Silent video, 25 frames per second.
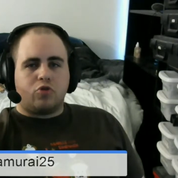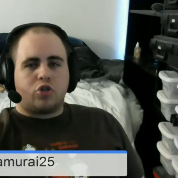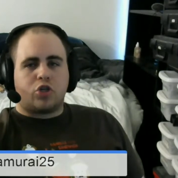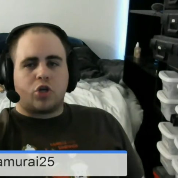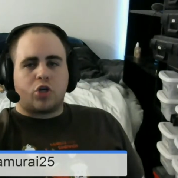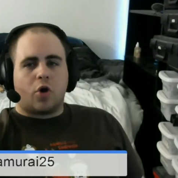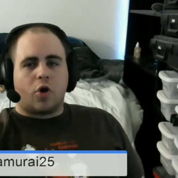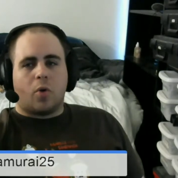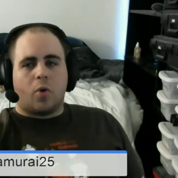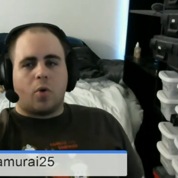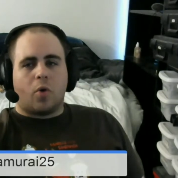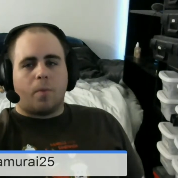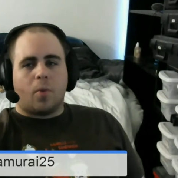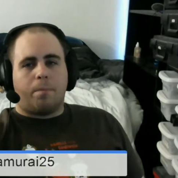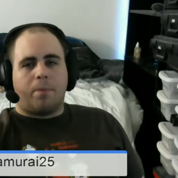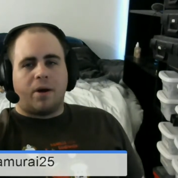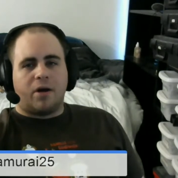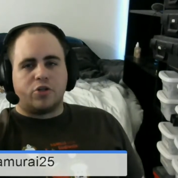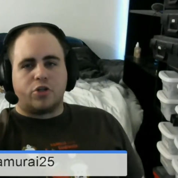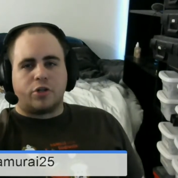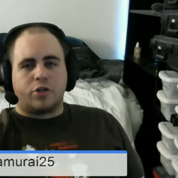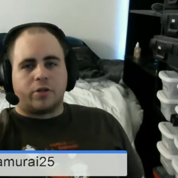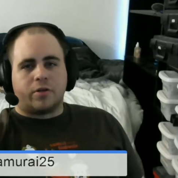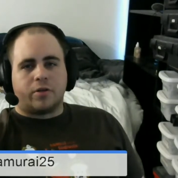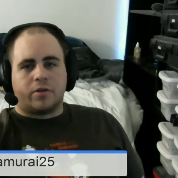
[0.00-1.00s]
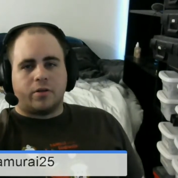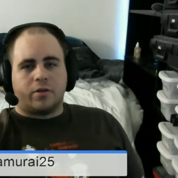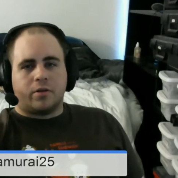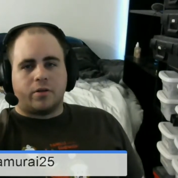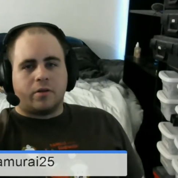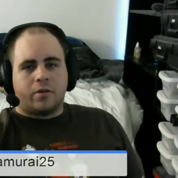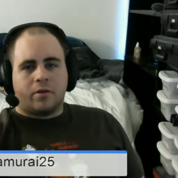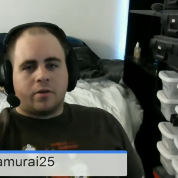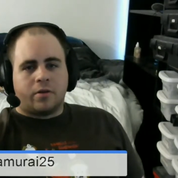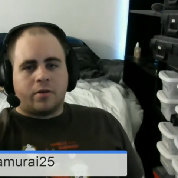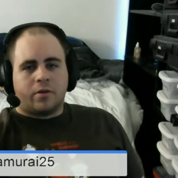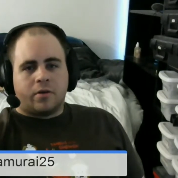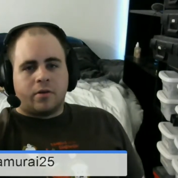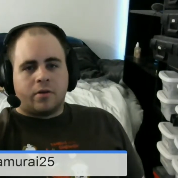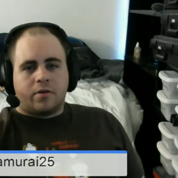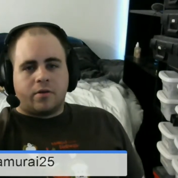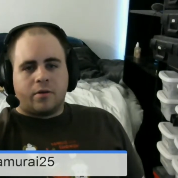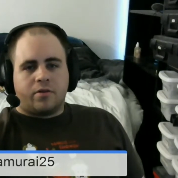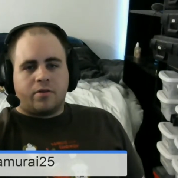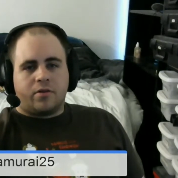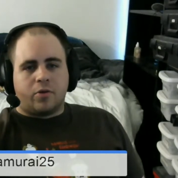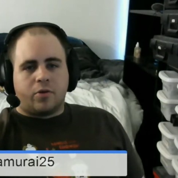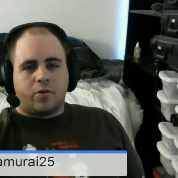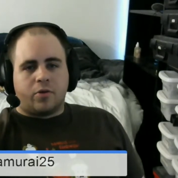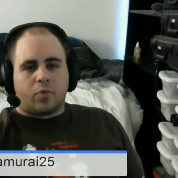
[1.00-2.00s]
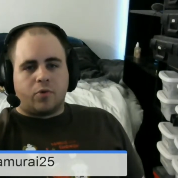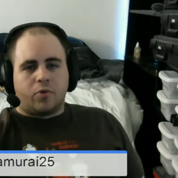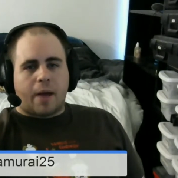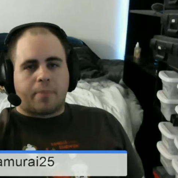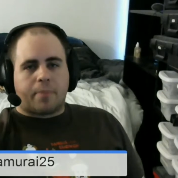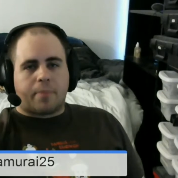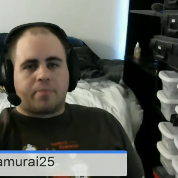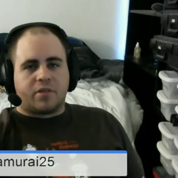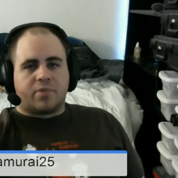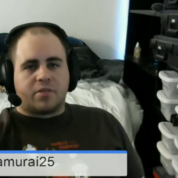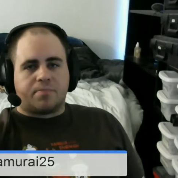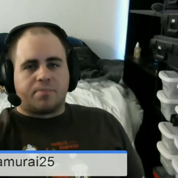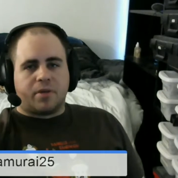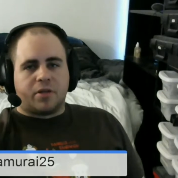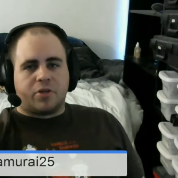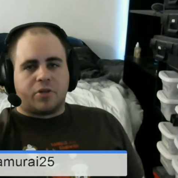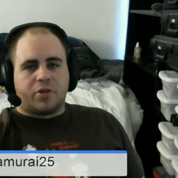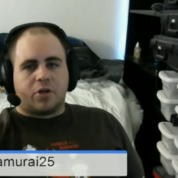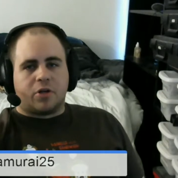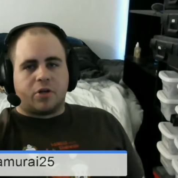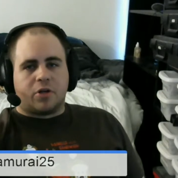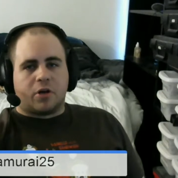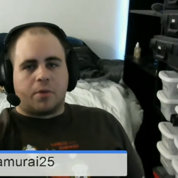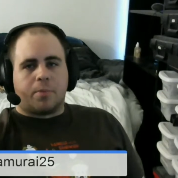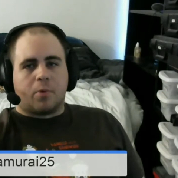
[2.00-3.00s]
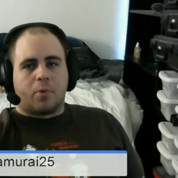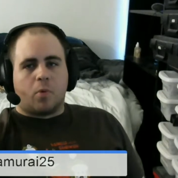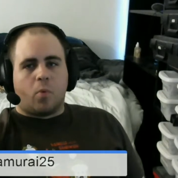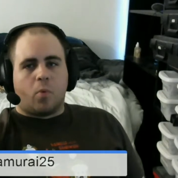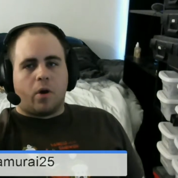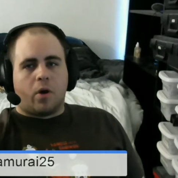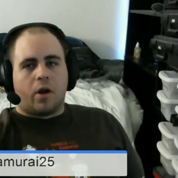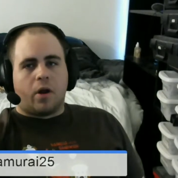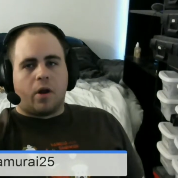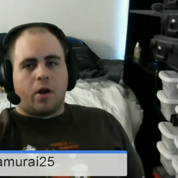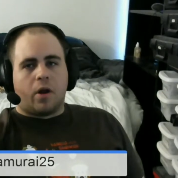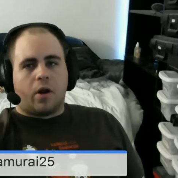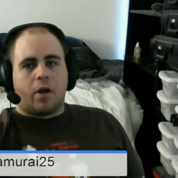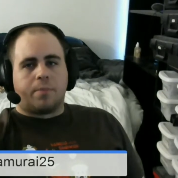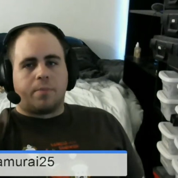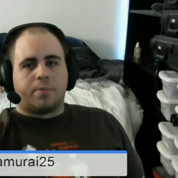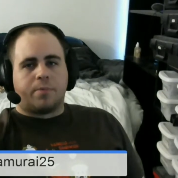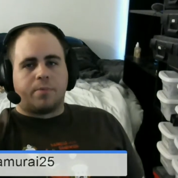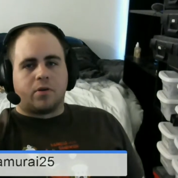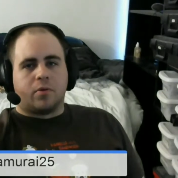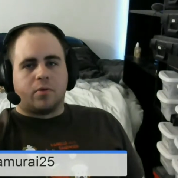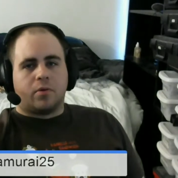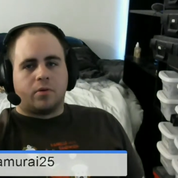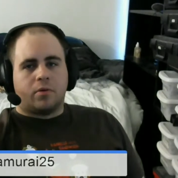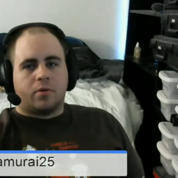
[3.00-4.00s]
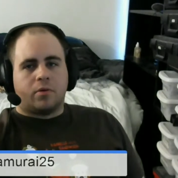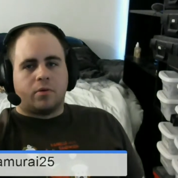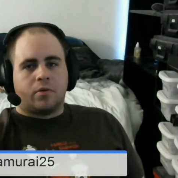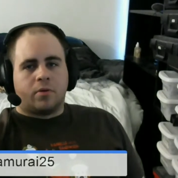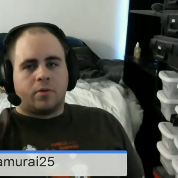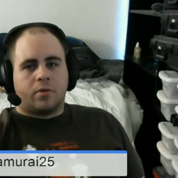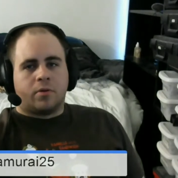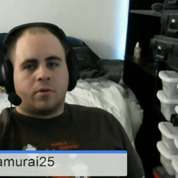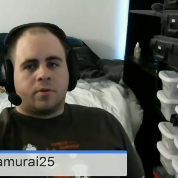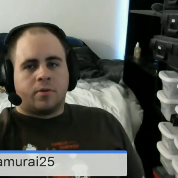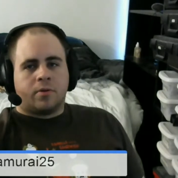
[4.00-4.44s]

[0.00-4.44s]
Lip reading: 2-show budget to wrap this bitch up in one episode.